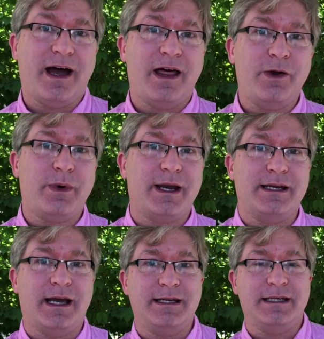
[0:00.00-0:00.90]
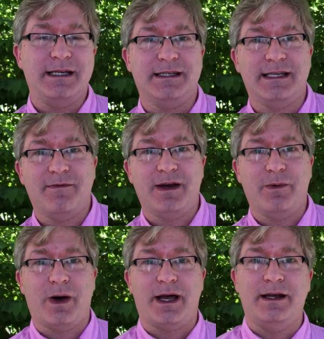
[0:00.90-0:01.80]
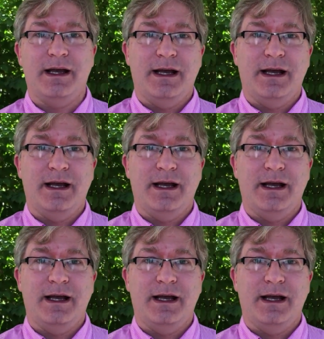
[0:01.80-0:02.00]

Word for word: other one in 1971